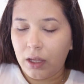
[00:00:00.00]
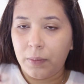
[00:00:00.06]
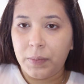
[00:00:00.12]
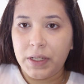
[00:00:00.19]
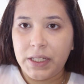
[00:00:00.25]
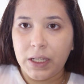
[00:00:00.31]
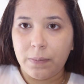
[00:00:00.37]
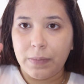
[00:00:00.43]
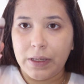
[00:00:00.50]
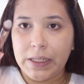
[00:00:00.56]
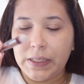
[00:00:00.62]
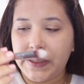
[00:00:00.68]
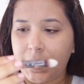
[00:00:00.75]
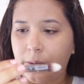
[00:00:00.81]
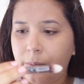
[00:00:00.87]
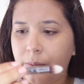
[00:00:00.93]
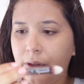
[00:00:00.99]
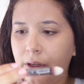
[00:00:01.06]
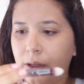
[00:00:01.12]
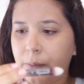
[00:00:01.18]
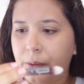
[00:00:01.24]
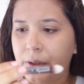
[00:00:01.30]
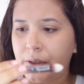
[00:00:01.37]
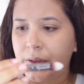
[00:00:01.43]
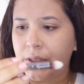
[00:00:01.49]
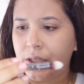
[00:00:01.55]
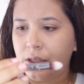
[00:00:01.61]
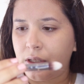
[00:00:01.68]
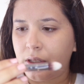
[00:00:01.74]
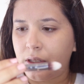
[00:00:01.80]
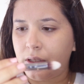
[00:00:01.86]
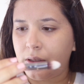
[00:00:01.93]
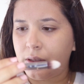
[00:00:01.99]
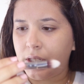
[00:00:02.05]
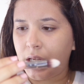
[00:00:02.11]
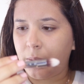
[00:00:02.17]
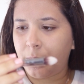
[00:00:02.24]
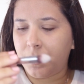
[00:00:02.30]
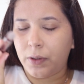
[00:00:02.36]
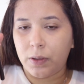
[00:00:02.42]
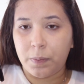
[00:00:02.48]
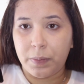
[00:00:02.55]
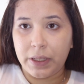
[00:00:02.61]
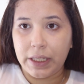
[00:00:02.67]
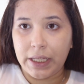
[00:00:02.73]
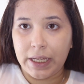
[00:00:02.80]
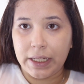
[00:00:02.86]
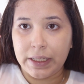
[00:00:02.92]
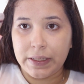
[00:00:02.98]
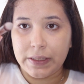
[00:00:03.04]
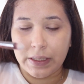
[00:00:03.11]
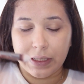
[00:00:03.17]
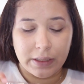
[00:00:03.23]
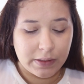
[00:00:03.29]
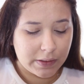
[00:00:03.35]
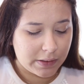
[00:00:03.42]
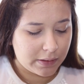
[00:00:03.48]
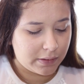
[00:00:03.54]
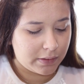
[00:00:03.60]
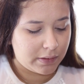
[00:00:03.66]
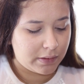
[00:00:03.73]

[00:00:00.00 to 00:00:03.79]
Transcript: I'm gonna take my Sigma Precision Tapered P86.